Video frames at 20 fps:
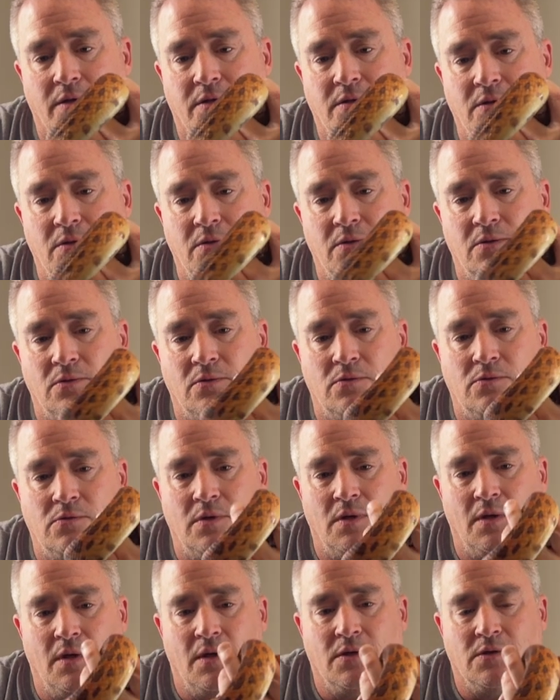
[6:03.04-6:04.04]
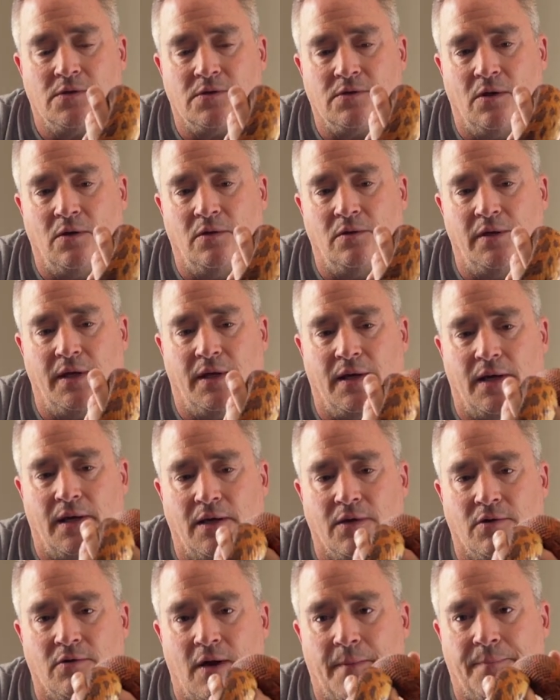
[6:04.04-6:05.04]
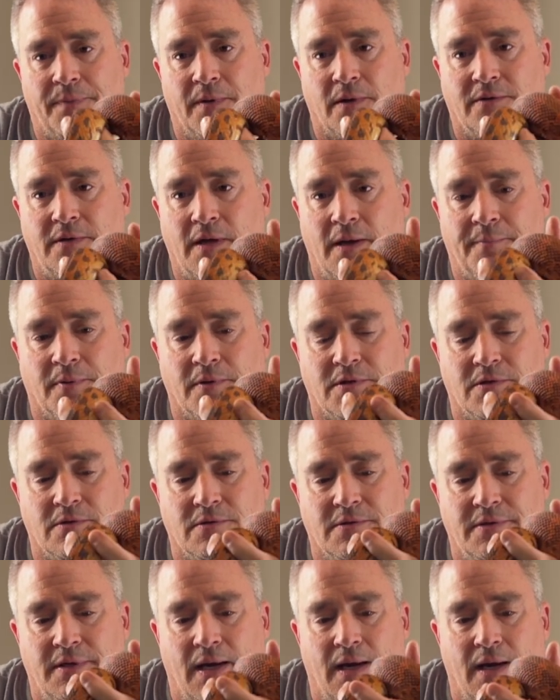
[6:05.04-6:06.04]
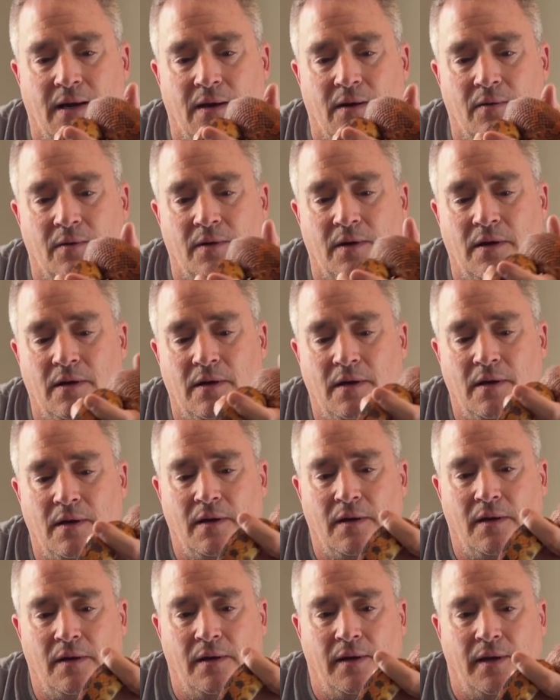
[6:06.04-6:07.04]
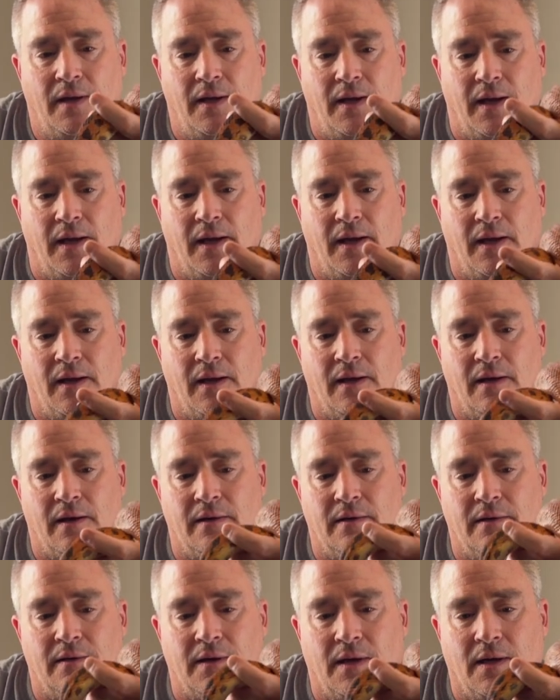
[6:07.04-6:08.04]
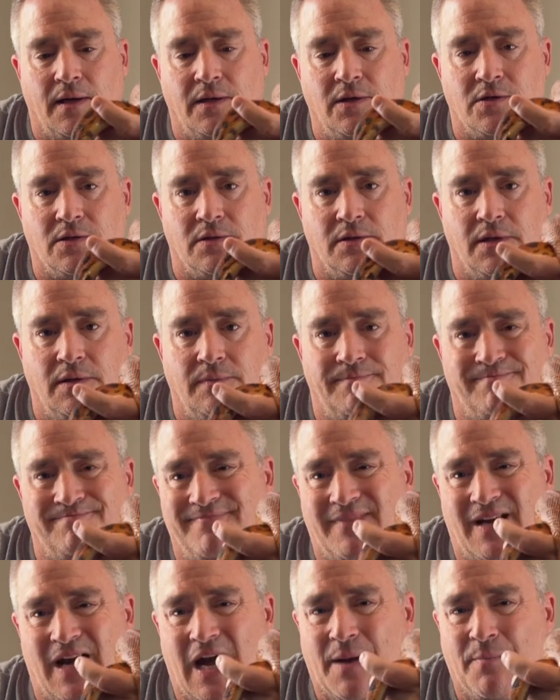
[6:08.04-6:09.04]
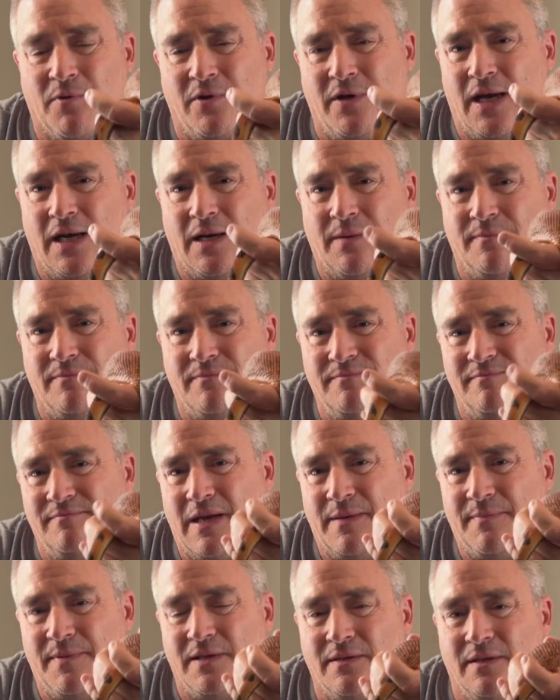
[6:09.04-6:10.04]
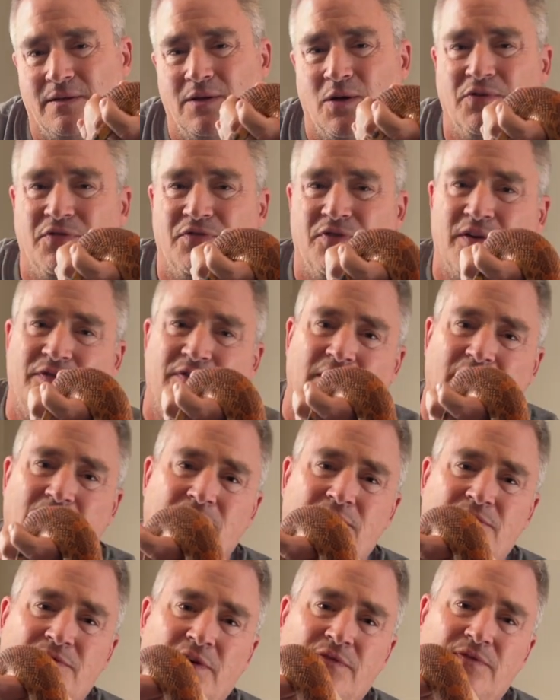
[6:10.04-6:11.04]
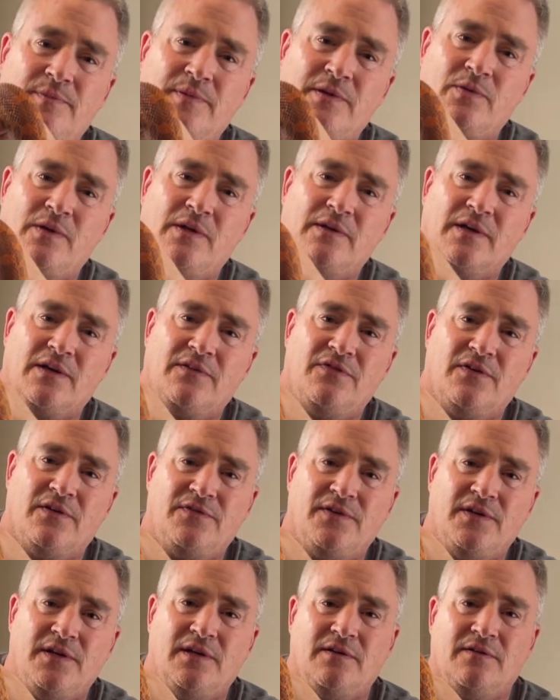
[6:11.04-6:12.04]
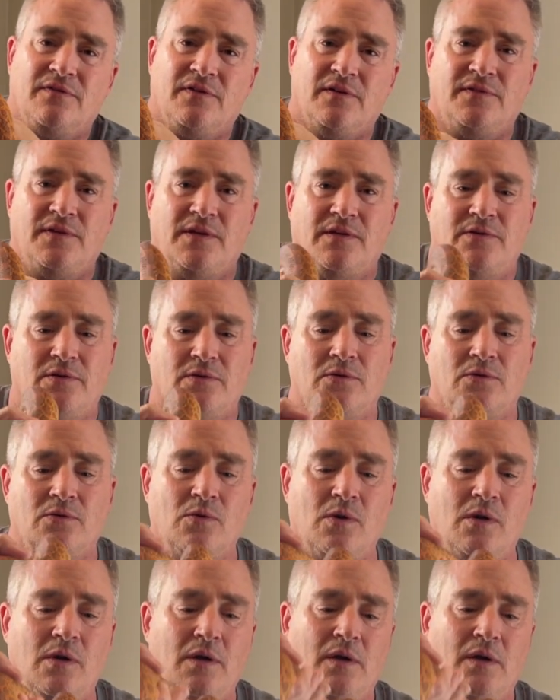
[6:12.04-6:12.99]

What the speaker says: to slowly kind of drop their temperatures down, and usually hibernate them maybe in the low 50s, between like 50 and 52.